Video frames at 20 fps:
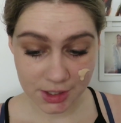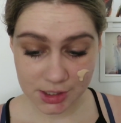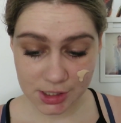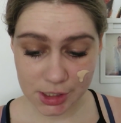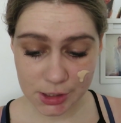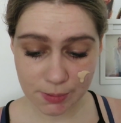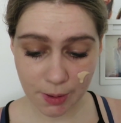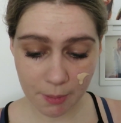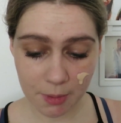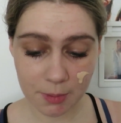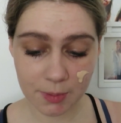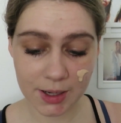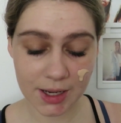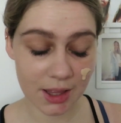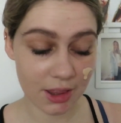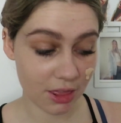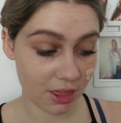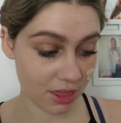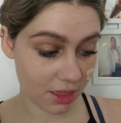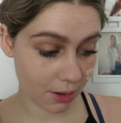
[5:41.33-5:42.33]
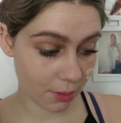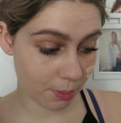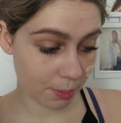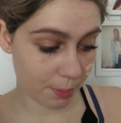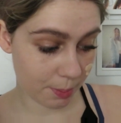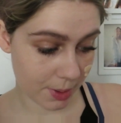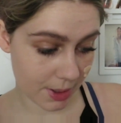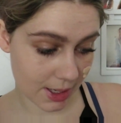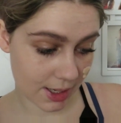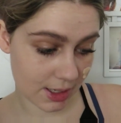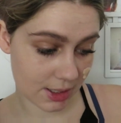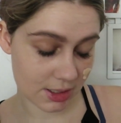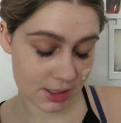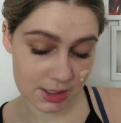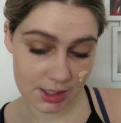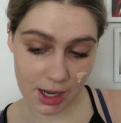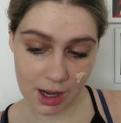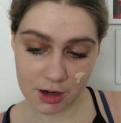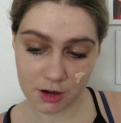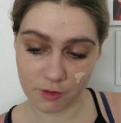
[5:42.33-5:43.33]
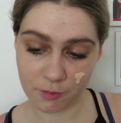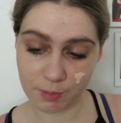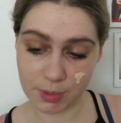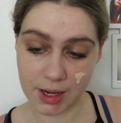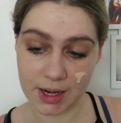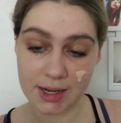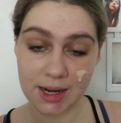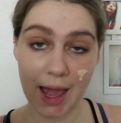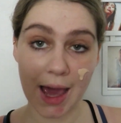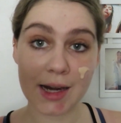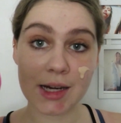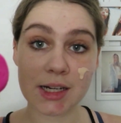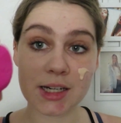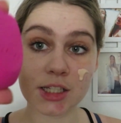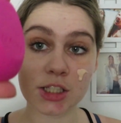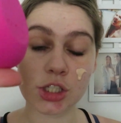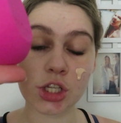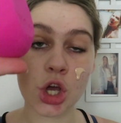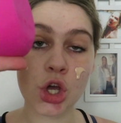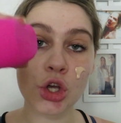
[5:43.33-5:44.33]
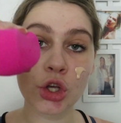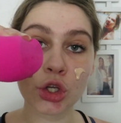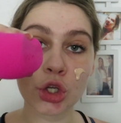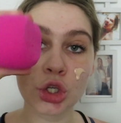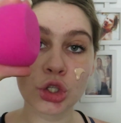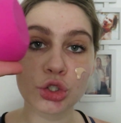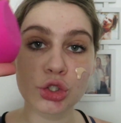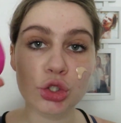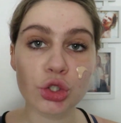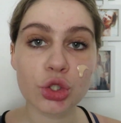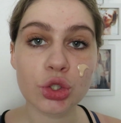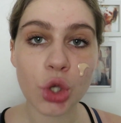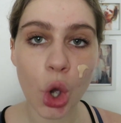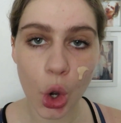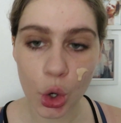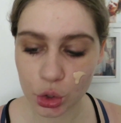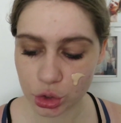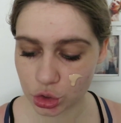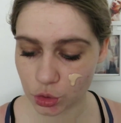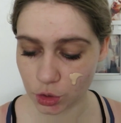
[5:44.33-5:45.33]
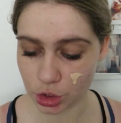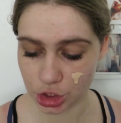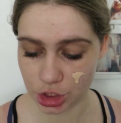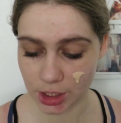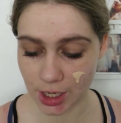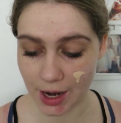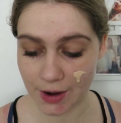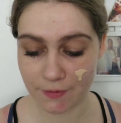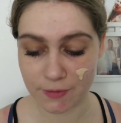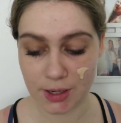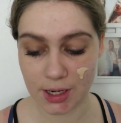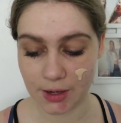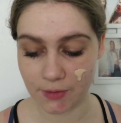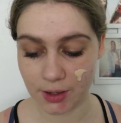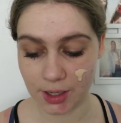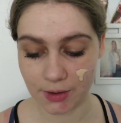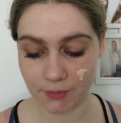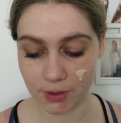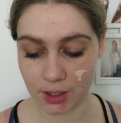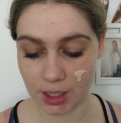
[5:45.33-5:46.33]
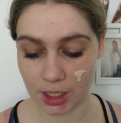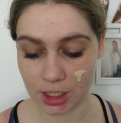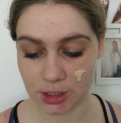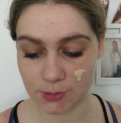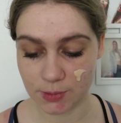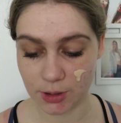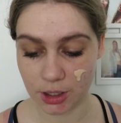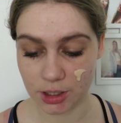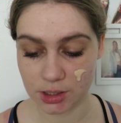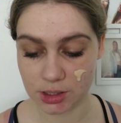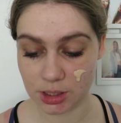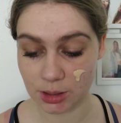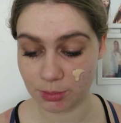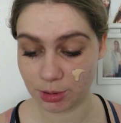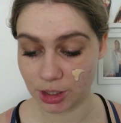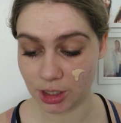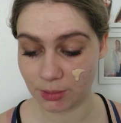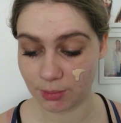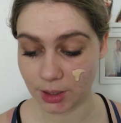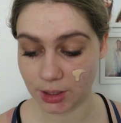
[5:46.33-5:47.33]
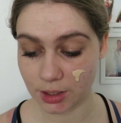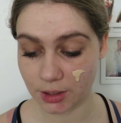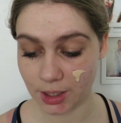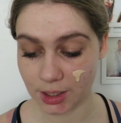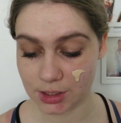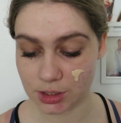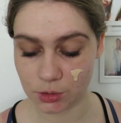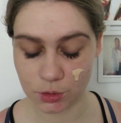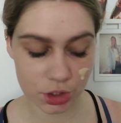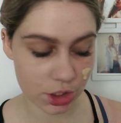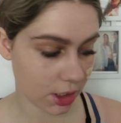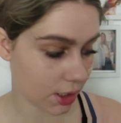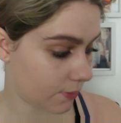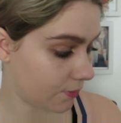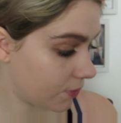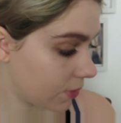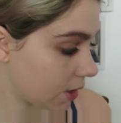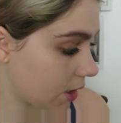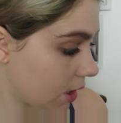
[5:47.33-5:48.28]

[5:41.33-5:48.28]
This is probably the biggest kind of blender, and it is so squishy. I've never ever experienced a Beauty Blender that squishy.